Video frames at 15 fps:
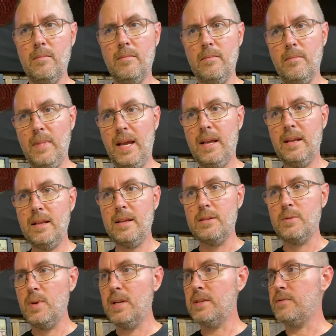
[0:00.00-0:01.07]
Making that
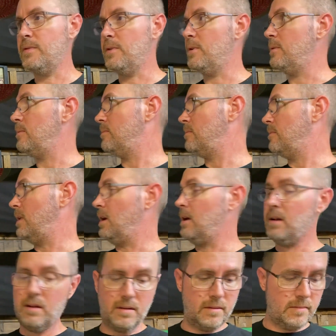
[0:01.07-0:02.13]
switch
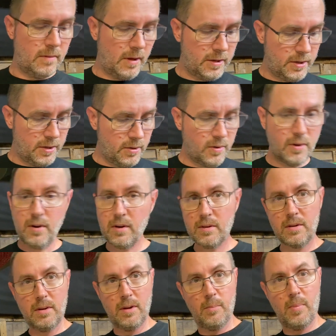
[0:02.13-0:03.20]
from a U-hook
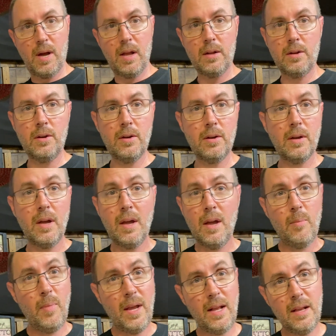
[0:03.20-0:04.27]
to a ball and hook,
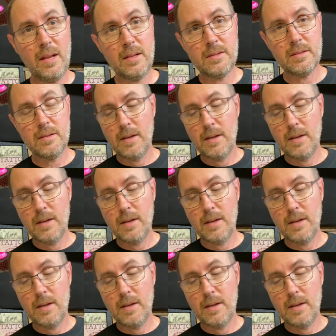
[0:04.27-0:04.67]
man,